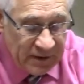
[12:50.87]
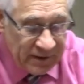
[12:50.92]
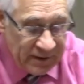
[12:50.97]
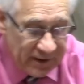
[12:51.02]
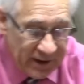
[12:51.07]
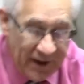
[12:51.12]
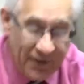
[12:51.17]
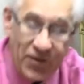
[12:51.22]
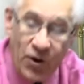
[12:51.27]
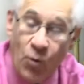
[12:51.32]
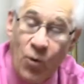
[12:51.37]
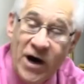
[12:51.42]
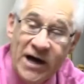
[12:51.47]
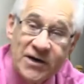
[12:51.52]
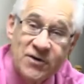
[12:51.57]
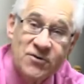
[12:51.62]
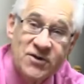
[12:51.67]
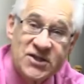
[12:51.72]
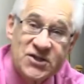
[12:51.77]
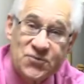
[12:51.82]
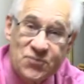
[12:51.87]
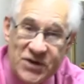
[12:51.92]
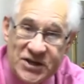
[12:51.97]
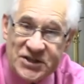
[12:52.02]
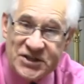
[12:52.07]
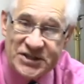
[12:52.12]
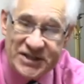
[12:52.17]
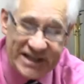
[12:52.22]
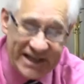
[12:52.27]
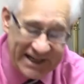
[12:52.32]
And the one who is
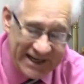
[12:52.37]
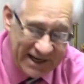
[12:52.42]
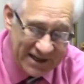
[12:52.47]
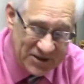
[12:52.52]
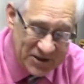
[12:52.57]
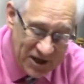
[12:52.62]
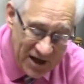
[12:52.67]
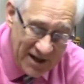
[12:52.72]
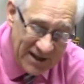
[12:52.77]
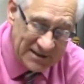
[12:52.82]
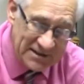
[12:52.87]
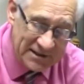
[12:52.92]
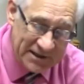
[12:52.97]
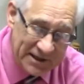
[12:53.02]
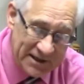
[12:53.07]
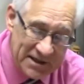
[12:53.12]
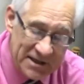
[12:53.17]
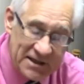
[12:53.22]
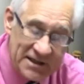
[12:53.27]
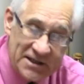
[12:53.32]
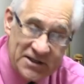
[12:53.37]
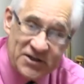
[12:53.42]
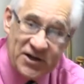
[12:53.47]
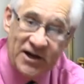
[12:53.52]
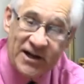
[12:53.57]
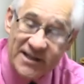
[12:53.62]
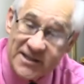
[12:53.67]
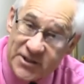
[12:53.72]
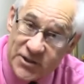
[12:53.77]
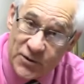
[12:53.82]
risen and exalted is
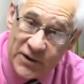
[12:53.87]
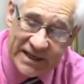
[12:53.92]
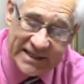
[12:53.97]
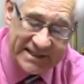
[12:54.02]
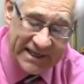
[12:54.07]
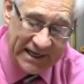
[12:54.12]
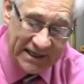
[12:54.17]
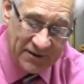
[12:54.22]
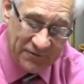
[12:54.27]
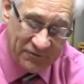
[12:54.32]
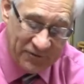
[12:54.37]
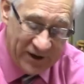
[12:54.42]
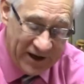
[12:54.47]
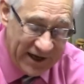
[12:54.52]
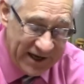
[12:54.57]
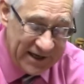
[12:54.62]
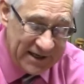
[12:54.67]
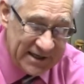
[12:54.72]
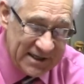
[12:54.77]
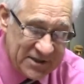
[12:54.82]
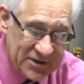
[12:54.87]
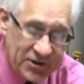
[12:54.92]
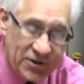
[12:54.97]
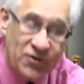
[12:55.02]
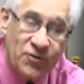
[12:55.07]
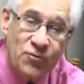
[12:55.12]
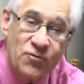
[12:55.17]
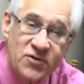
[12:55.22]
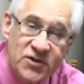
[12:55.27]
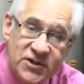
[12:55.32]
also identified as the
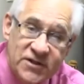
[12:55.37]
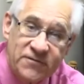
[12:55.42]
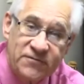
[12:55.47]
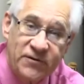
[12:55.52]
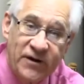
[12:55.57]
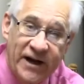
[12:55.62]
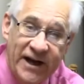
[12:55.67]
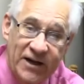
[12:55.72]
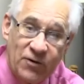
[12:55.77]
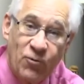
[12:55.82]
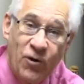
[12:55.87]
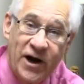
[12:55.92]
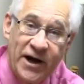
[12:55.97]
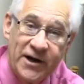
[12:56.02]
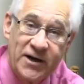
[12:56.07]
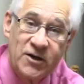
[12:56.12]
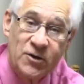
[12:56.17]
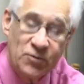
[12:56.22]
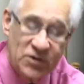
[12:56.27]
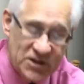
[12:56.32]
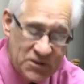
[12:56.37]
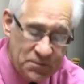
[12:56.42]
crucified one who was